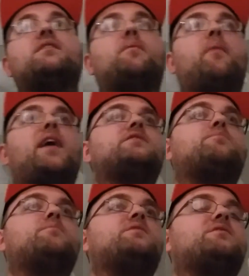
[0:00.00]
the maid's
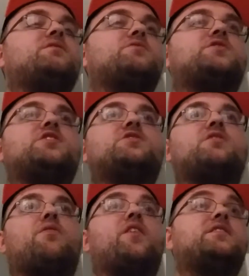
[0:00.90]
little
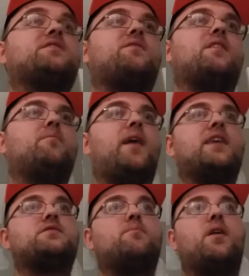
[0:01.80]
sister thinks of him
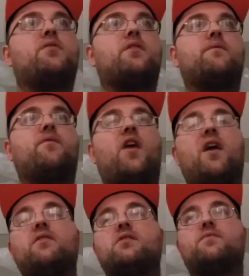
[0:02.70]
as a mother and
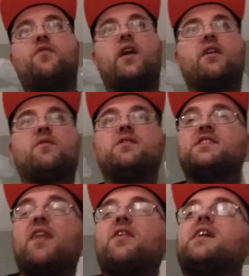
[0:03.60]
father figure, which
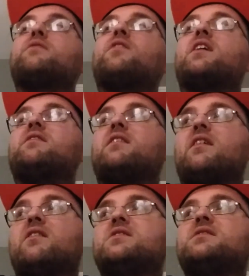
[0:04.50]
I think is fucking
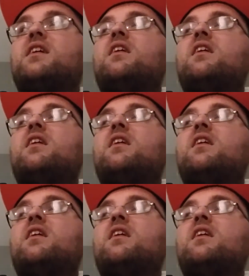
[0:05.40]
hilarious.